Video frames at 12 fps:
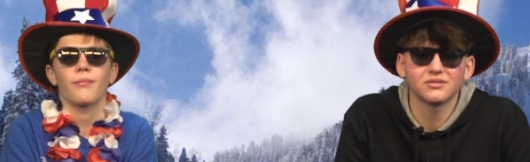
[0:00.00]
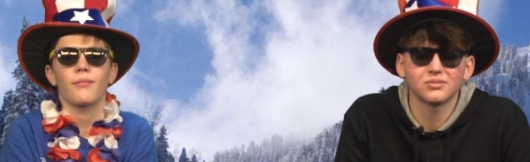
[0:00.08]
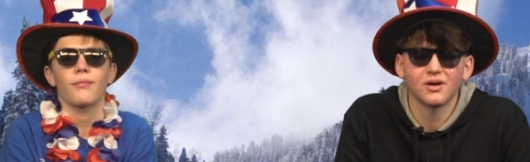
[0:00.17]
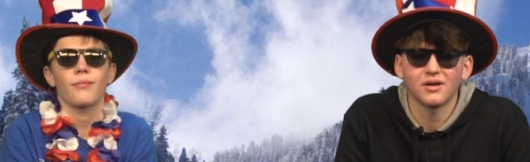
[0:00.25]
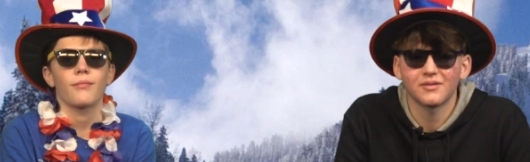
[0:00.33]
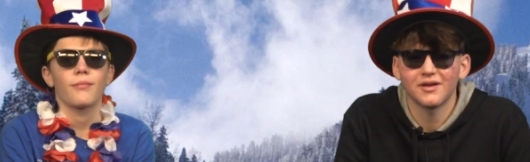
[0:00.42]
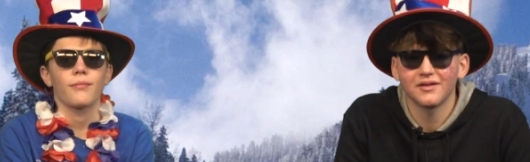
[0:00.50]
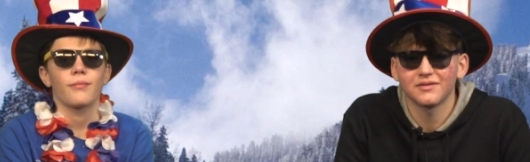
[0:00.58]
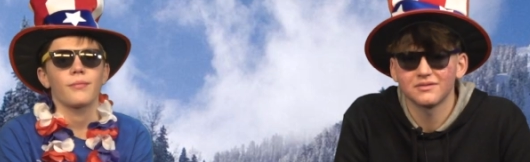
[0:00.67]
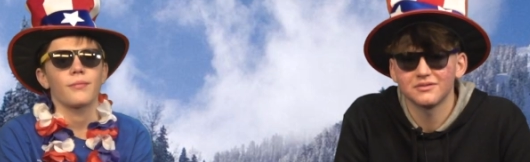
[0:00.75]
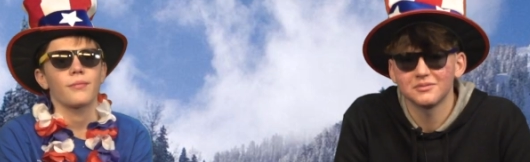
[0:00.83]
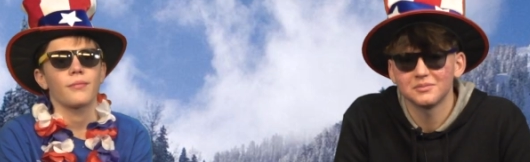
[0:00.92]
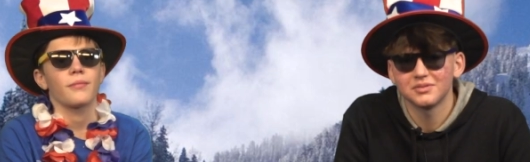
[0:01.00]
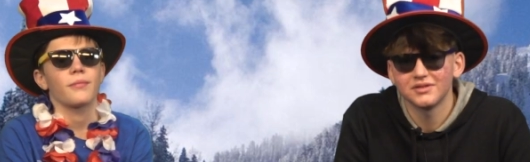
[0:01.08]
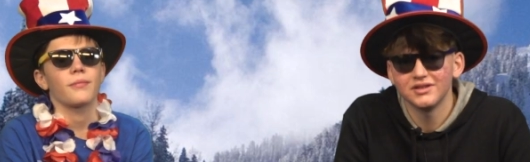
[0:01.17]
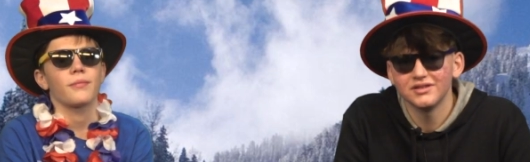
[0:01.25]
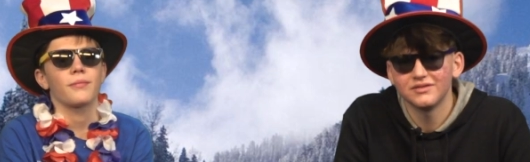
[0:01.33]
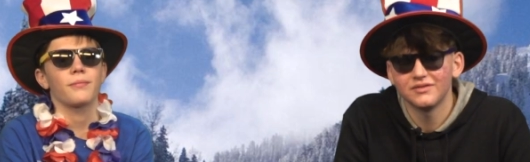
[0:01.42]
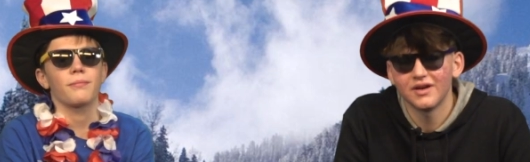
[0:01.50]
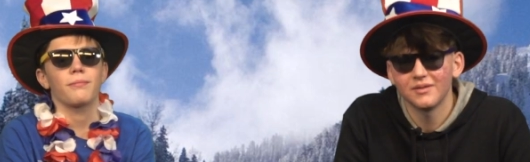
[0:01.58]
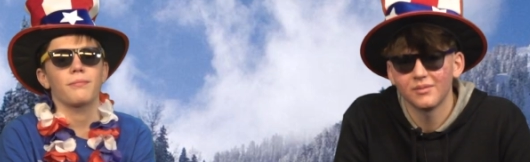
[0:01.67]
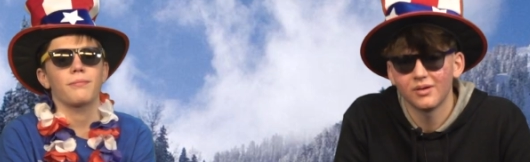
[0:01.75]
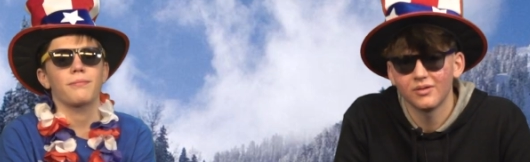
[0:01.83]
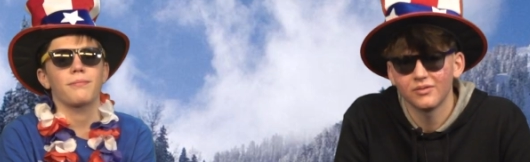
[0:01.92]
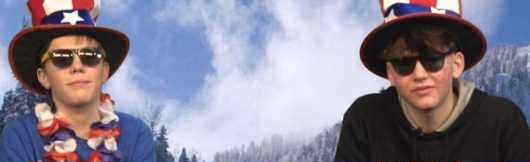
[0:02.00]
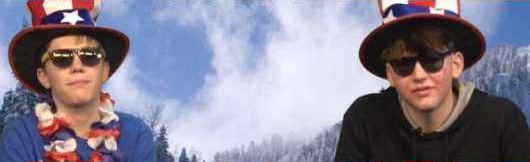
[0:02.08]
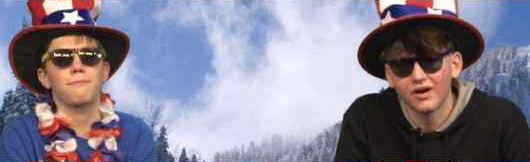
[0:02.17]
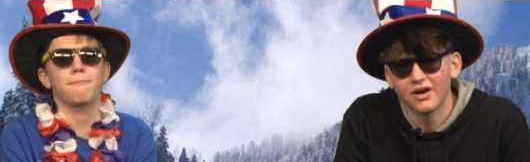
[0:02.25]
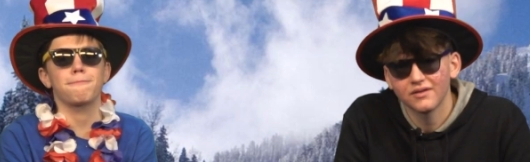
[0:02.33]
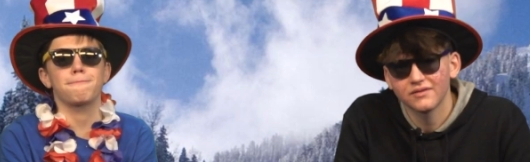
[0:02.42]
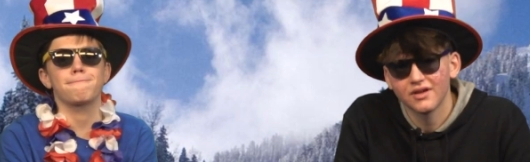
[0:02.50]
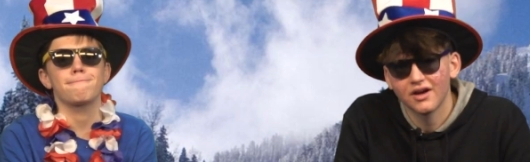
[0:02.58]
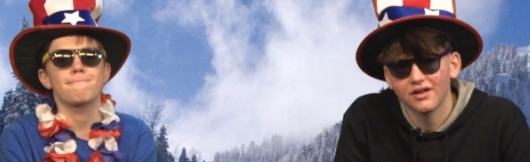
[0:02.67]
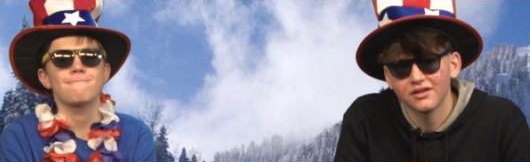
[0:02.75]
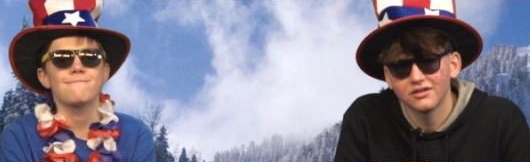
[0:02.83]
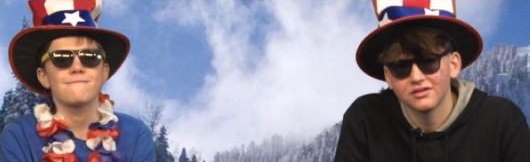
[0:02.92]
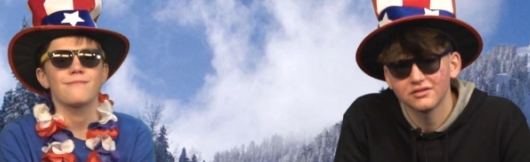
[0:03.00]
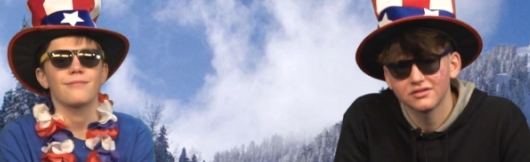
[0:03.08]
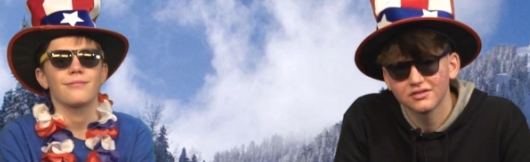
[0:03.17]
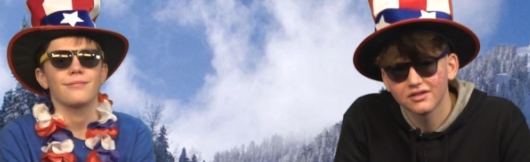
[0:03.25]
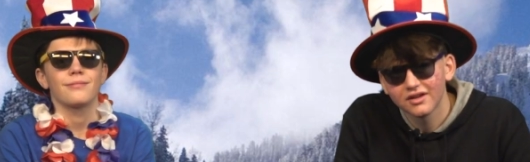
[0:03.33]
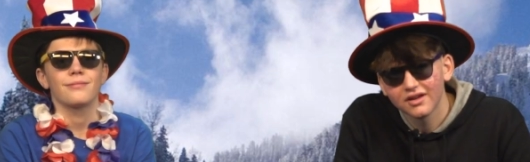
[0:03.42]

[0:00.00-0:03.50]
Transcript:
Speaker 1: spot raffle, please Venmo $5.